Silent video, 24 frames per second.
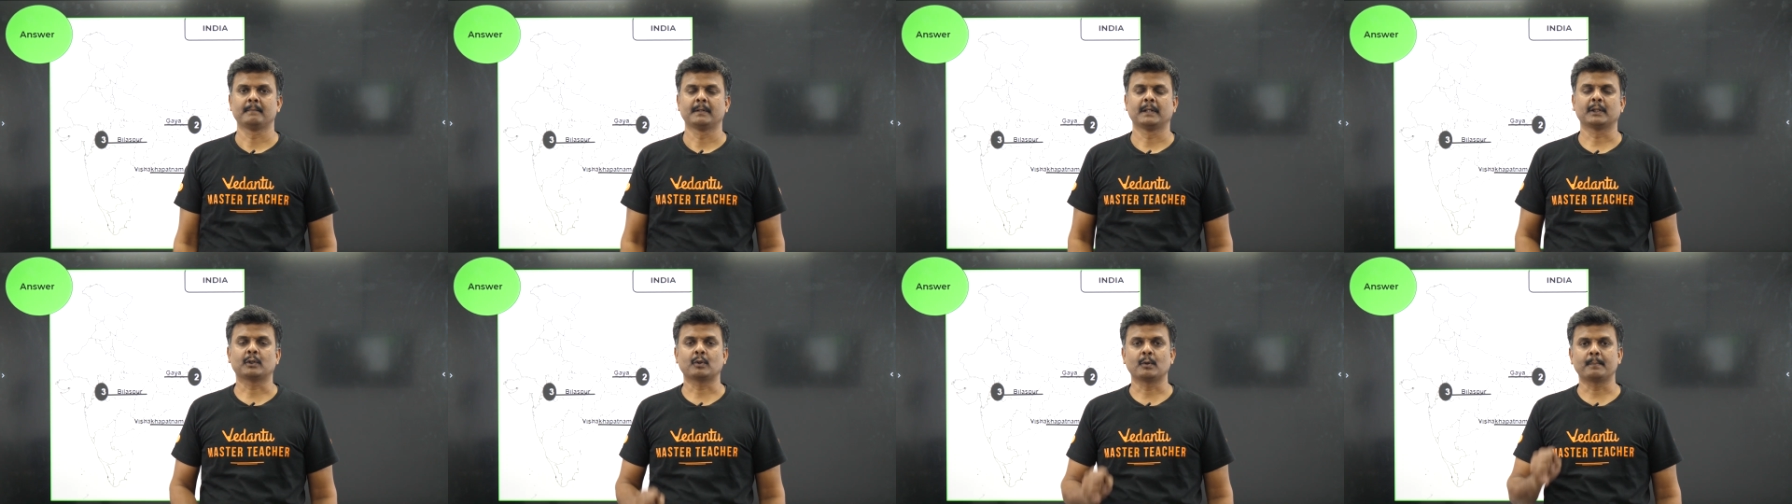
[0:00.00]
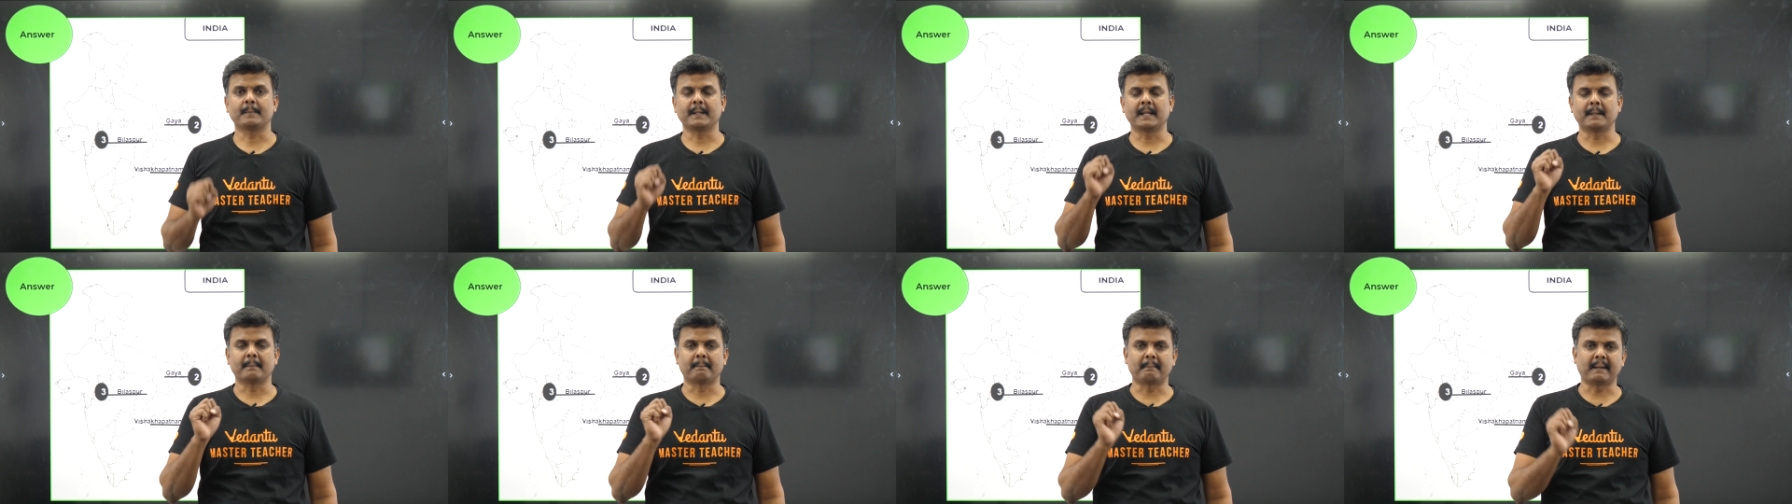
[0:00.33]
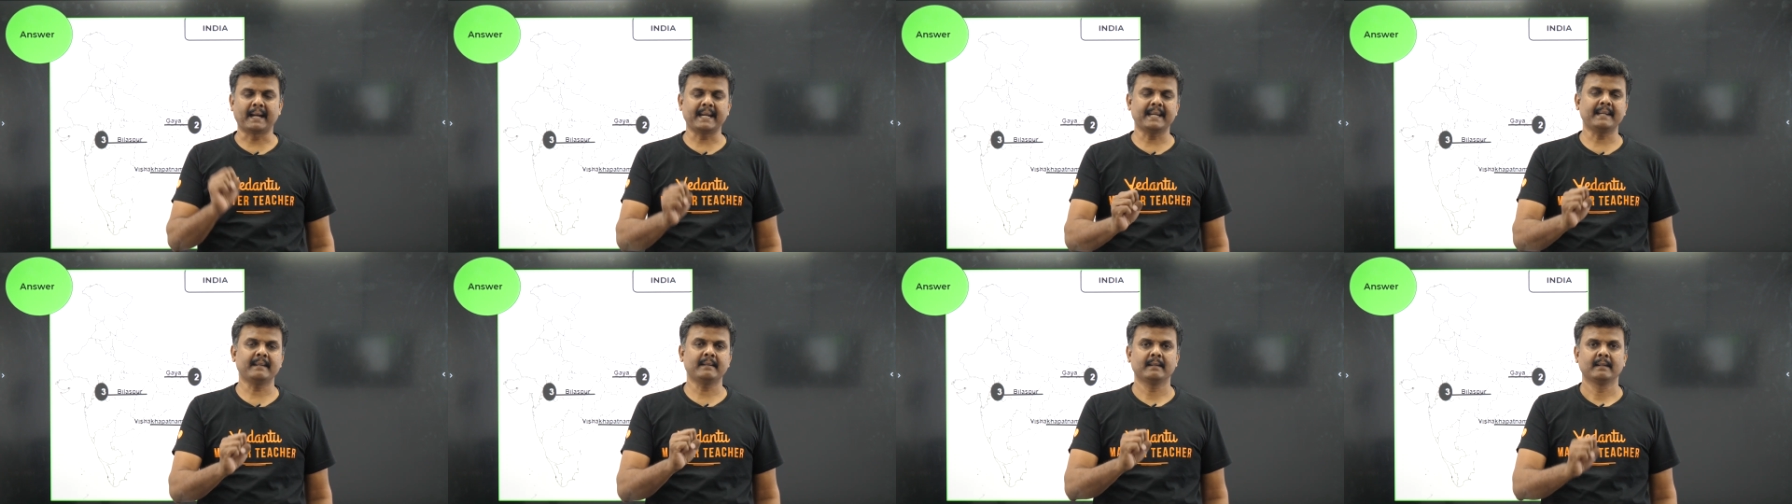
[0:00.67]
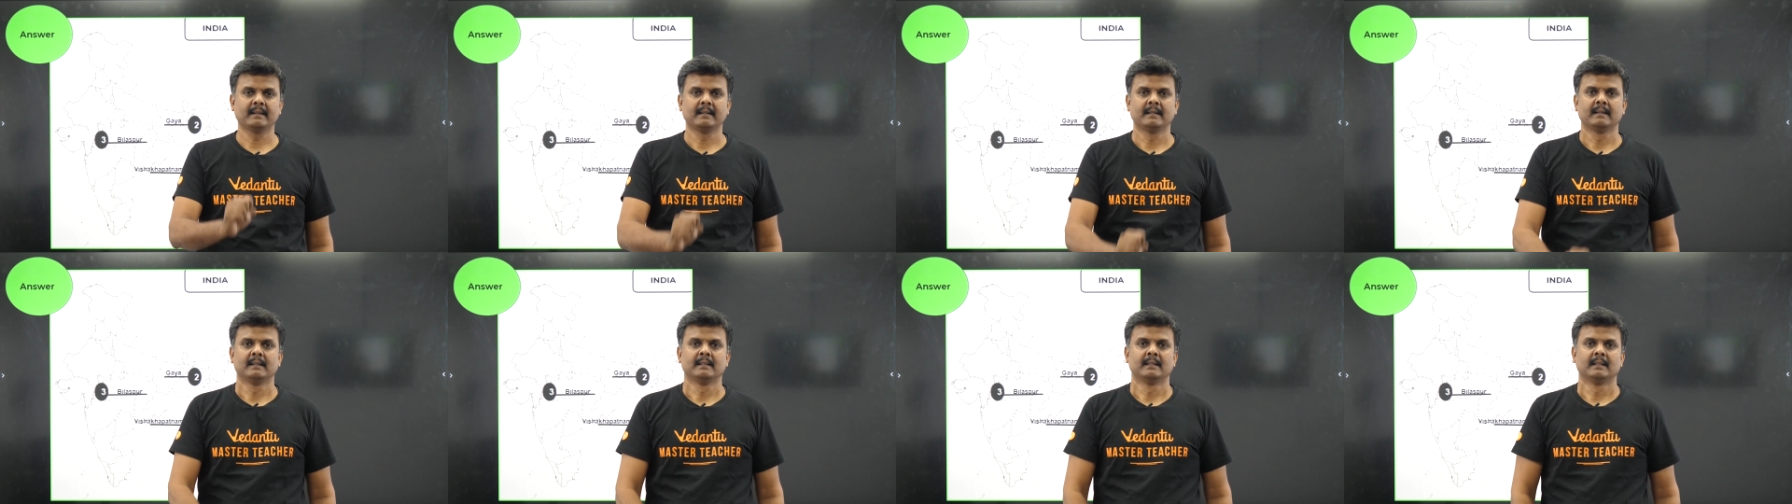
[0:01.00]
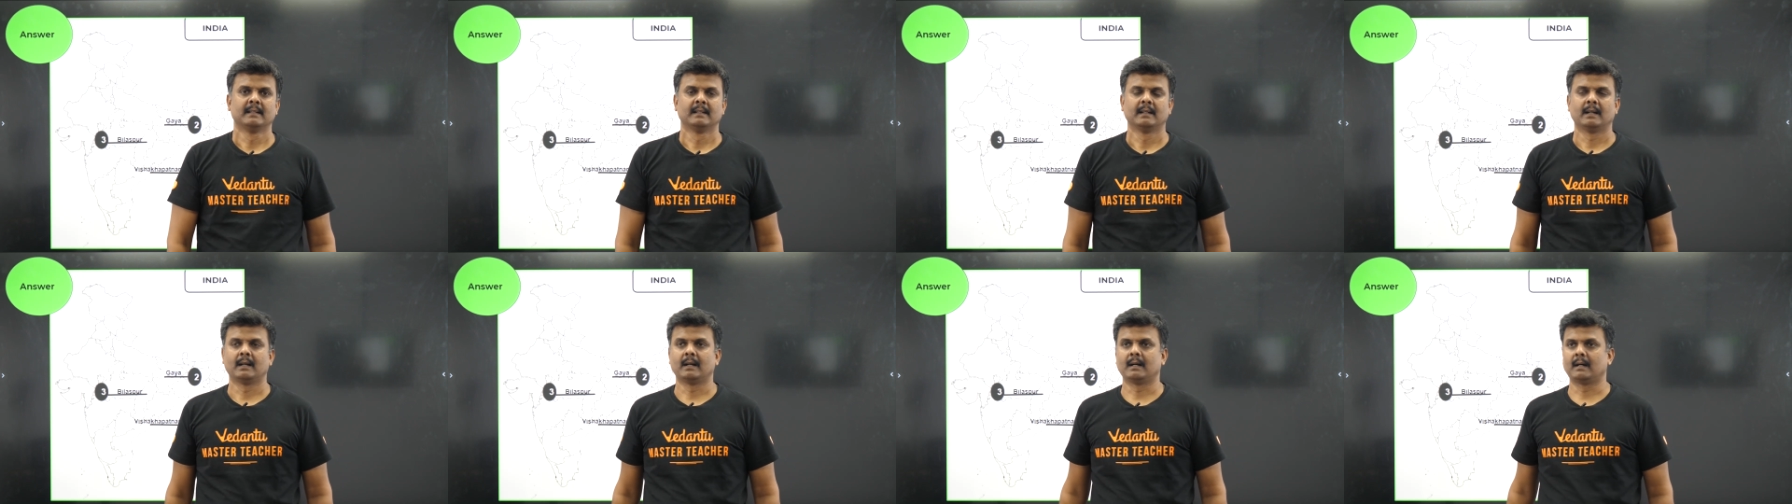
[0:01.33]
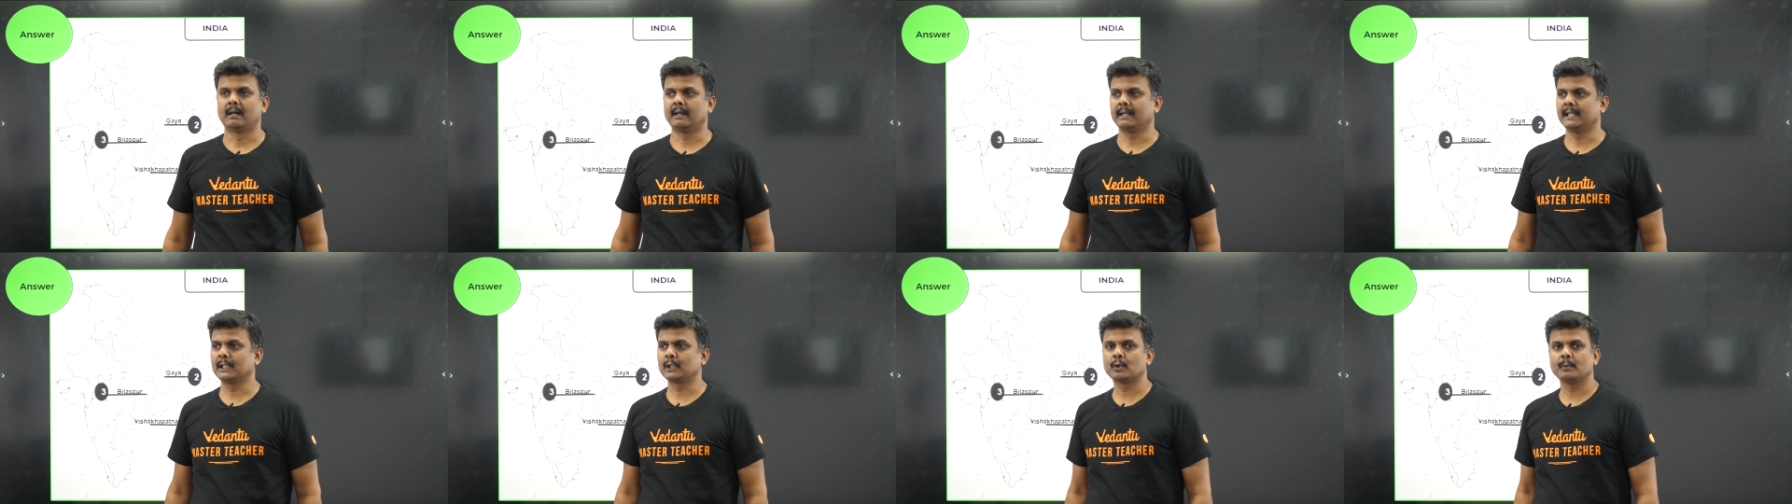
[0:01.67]
It could be a mine,
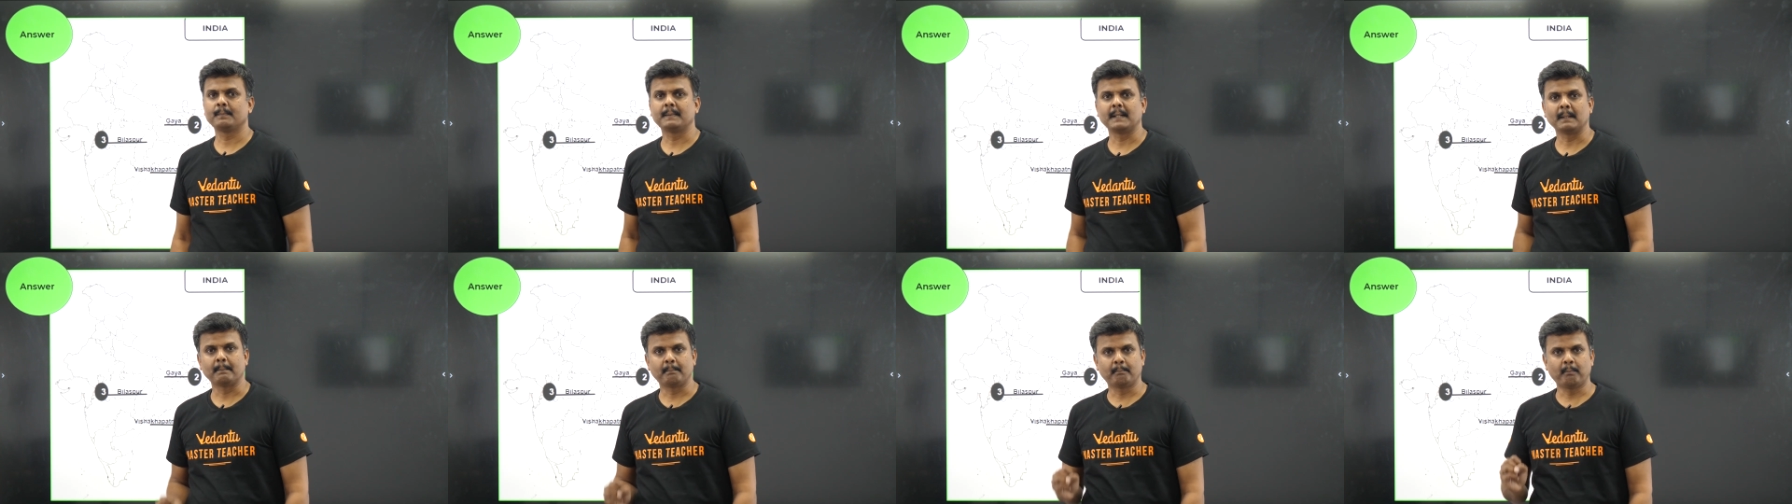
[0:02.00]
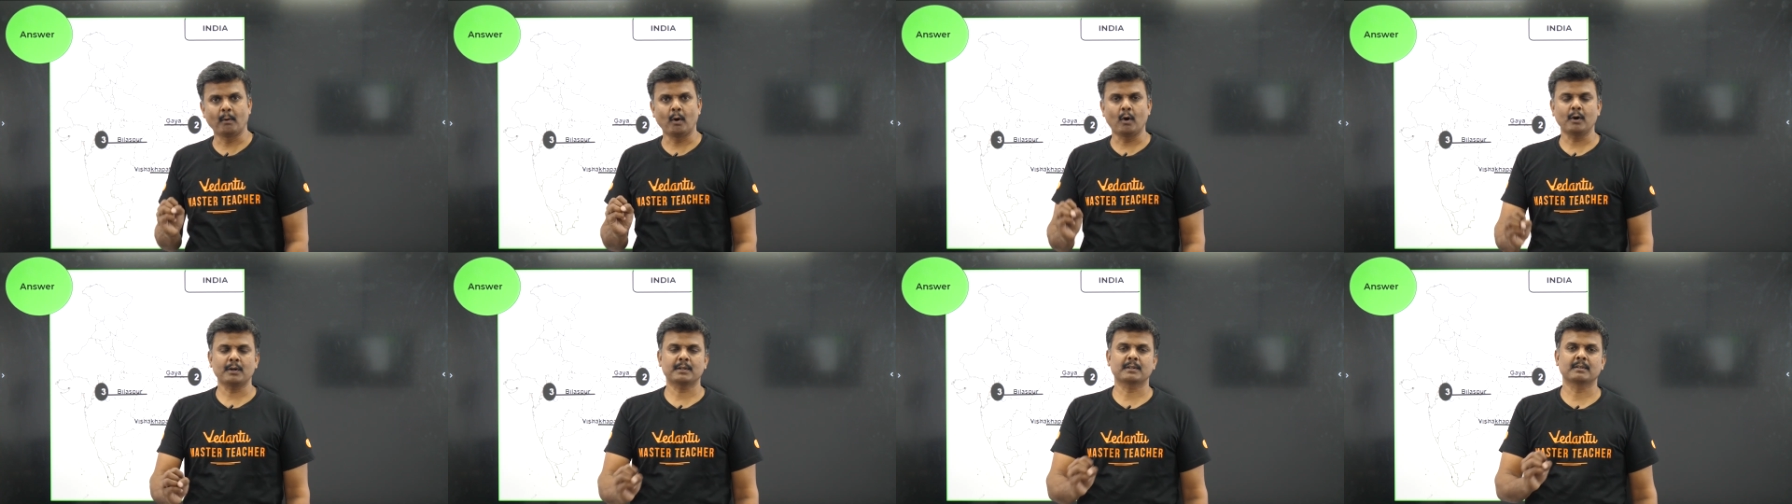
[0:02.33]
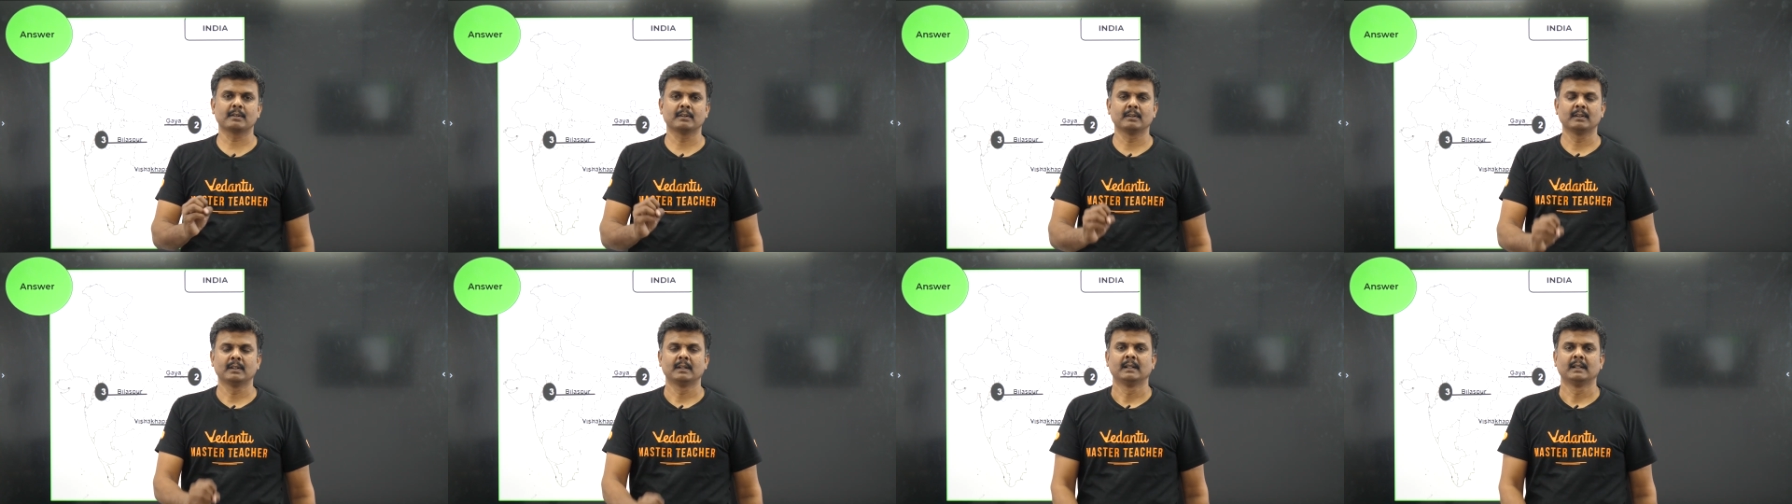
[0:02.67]
it could be a port,